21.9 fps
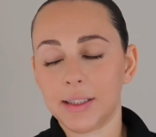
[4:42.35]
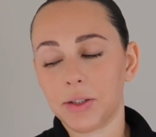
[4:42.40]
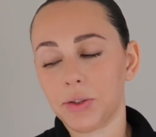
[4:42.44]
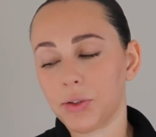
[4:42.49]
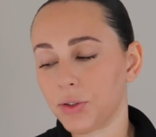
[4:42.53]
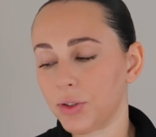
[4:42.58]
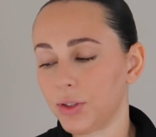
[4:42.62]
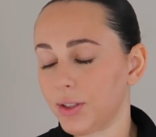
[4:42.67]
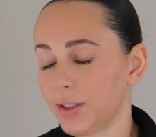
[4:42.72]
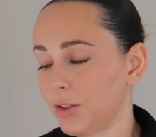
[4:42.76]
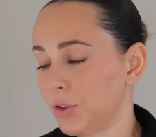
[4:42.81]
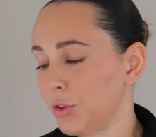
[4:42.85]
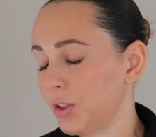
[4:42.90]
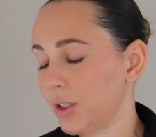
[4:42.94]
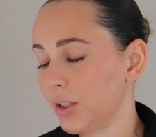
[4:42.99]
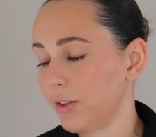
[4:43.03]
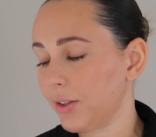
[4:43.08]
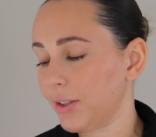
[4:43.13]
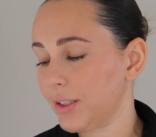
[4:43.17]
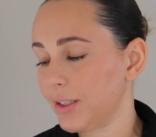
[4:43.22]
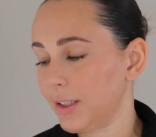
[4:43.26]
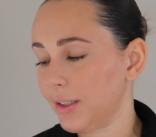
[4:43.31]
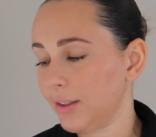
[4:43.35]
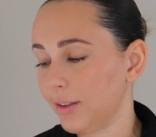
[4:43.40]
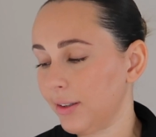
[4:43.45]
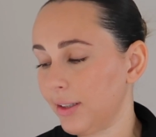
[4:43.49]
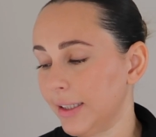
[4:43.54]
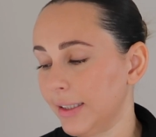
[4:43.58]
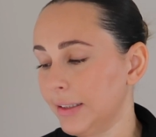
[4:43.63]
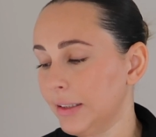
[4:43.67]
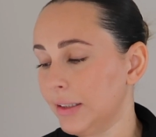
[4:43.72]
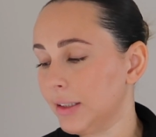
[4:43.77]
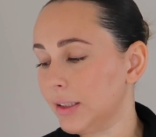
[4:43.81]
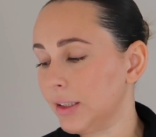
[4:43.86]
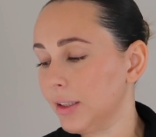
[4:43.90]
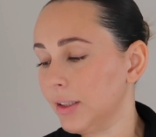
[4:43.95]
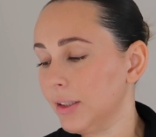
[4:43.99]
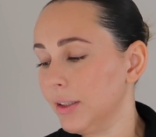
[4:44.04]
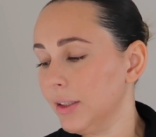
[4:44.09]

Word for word: It doesn't. It's just a nice little hint.